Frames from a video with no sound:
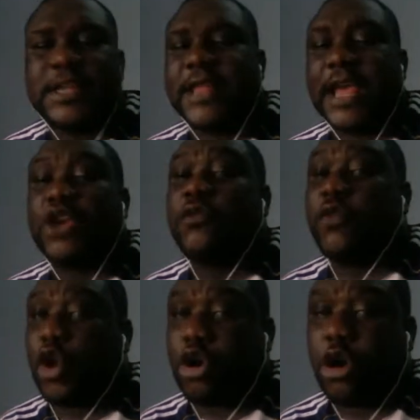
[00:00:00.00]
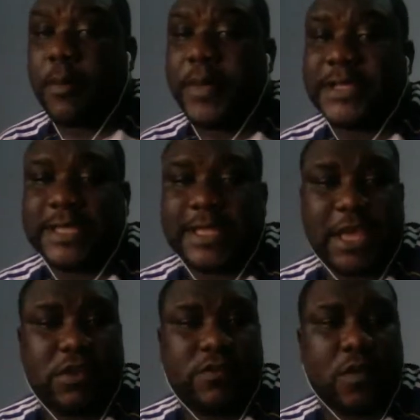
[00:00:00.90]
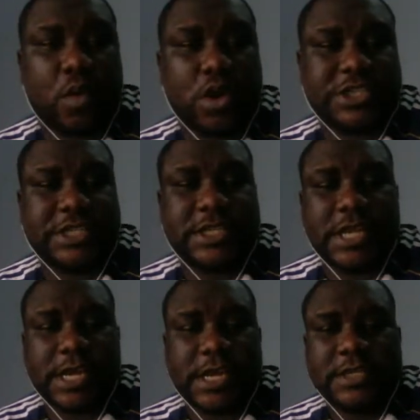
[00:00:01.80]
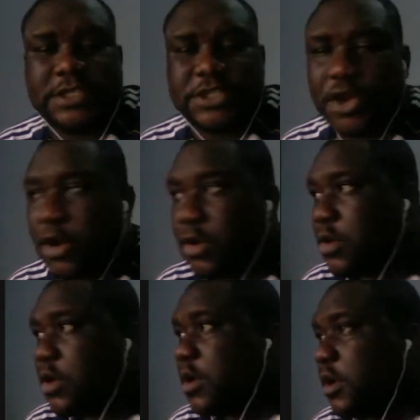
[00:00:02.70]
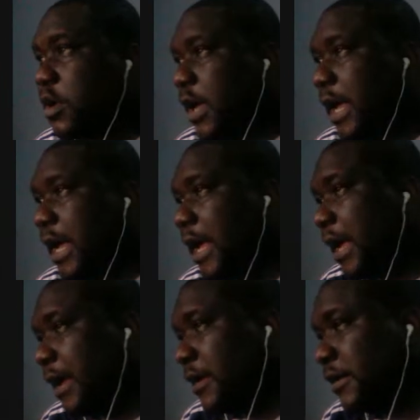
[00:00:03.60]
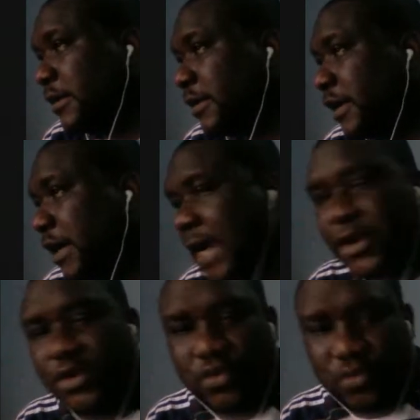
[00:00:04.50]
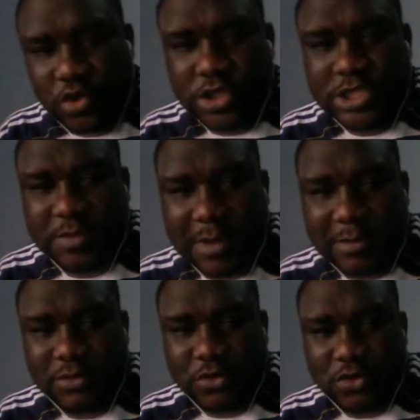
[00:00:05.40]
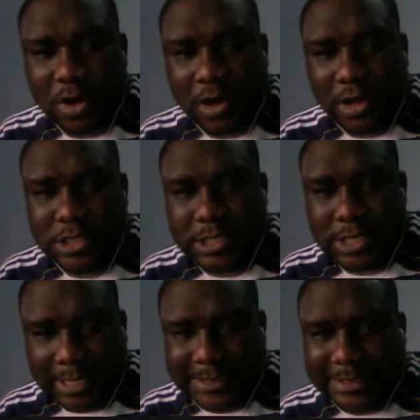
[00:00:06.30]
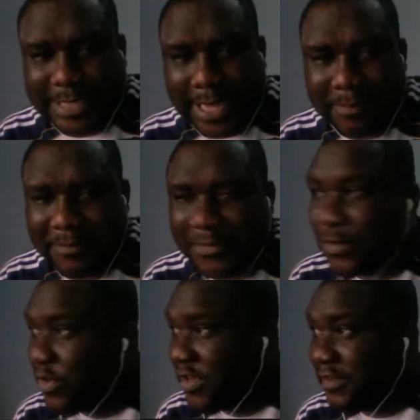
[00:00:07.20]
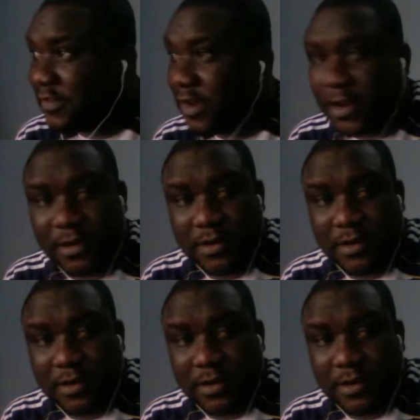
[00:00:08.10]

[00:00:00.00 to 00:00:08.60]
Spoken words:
Thank you for your comments and thank you for watching. Tio, will you still be able to do your laundry at this time with this rain?